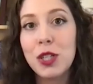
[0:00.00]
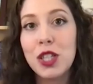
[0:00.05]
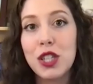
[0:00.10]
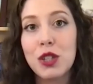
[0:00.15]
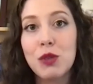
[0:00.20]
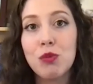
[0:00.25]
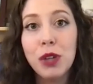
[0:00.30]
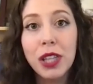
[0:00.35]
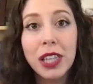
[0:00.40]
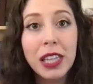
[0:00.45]
which
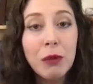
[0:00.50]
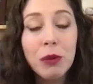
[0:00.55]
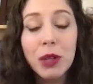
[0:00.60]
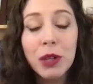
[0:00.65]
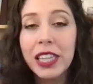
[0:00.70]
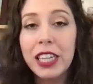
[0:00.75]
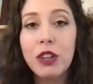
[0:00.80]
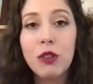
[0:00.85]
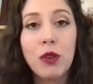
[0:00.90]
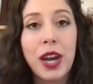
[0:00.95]
is really,
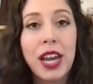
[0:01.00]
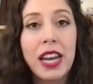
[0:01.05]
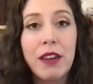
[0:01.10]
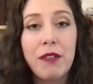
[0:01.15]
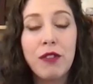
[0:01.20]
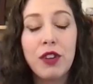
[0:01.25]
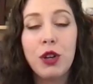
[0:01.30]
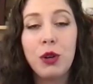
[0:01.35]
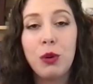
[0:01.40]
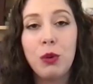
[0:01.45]
really great
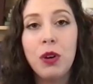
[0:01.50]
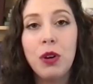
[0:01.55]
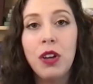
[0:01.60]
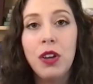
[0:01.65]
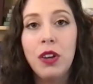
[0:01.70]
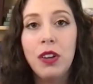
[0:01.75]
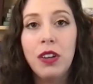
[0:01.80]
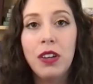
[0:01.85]
if you